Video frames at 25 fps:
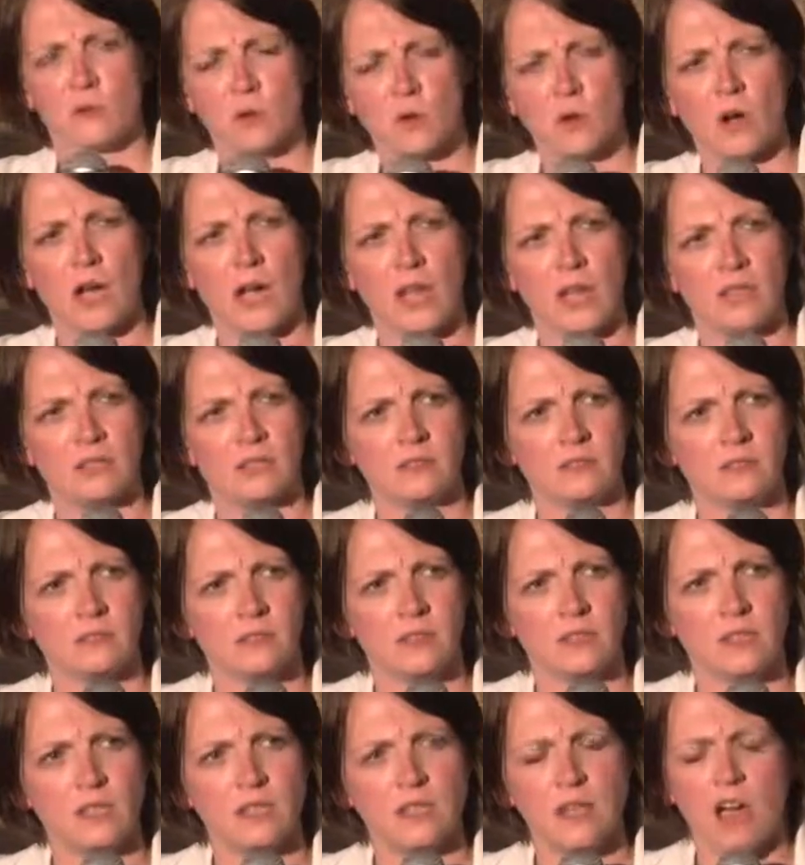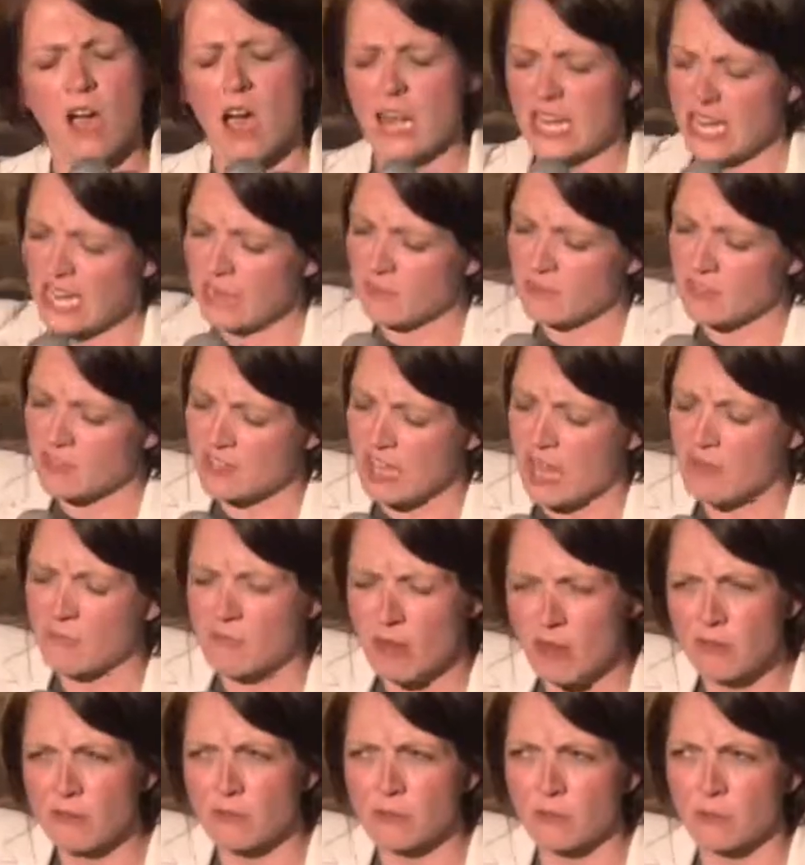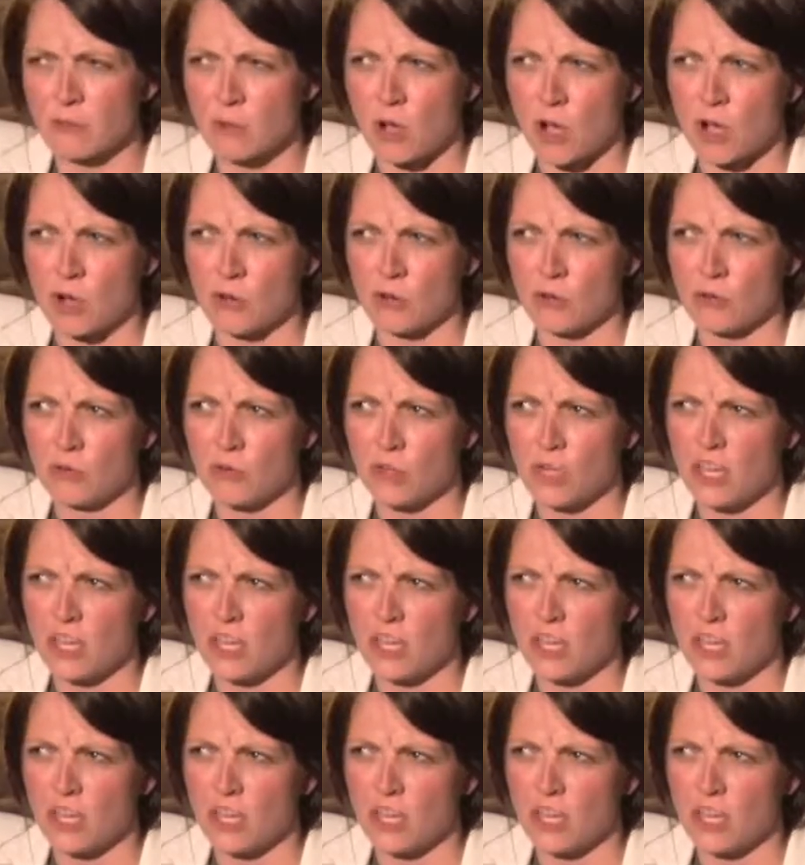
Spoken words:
of water, I leave the tap run for a while,